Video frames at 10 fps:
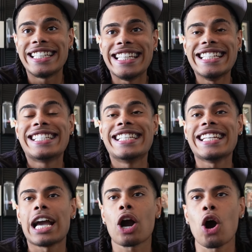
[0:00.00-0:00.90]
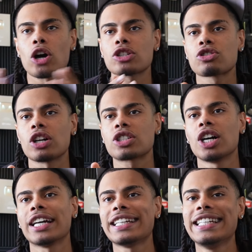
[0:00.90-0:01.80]
dg kha
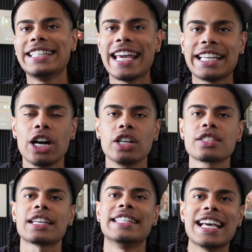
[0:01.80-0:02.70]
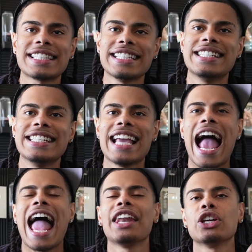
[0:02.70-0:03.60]
structure e day guns nesty g
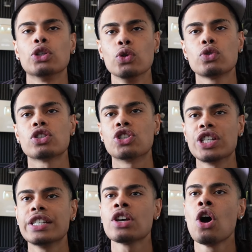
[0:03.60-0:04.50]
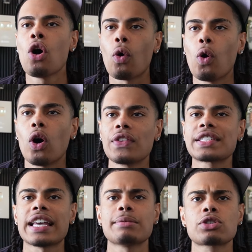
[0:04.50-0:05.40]
and yus g's all on the
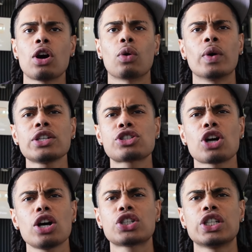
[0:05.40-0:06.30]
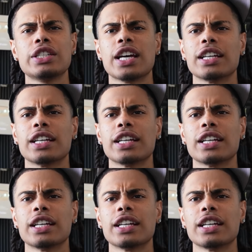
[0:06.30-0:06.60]
same song where's shaw g's